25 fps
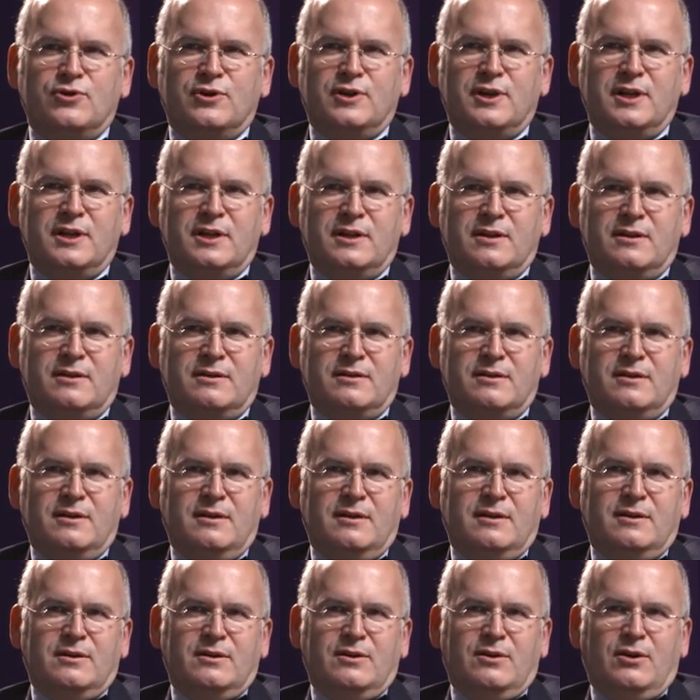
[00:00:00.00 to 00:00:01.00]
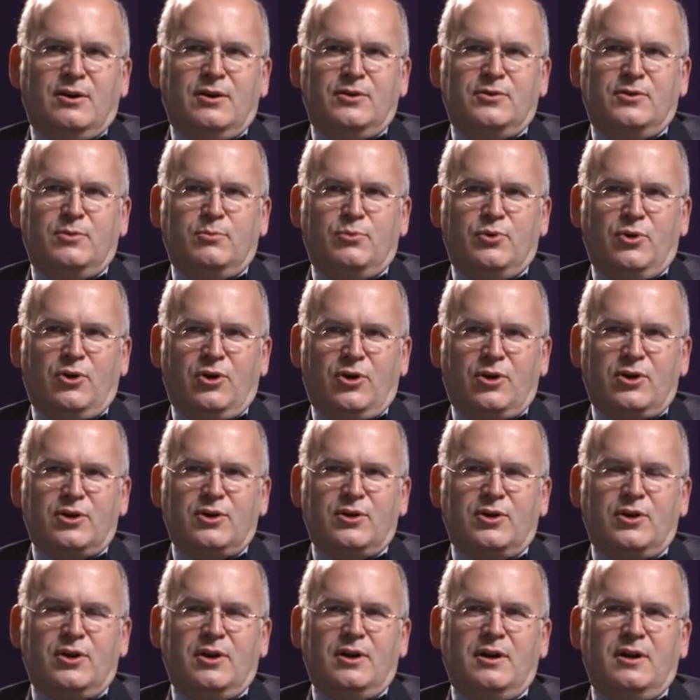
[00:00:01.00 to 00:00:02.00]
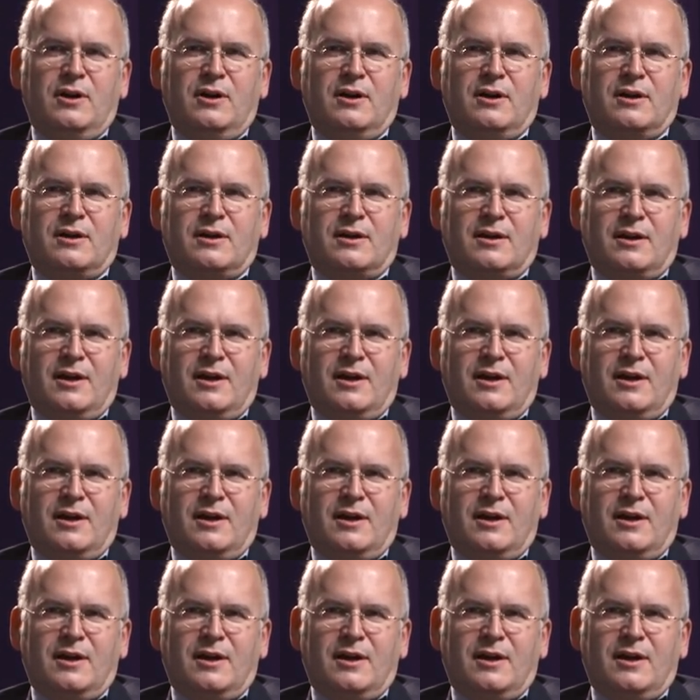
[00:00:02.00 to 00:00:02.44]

kid on the block, yep.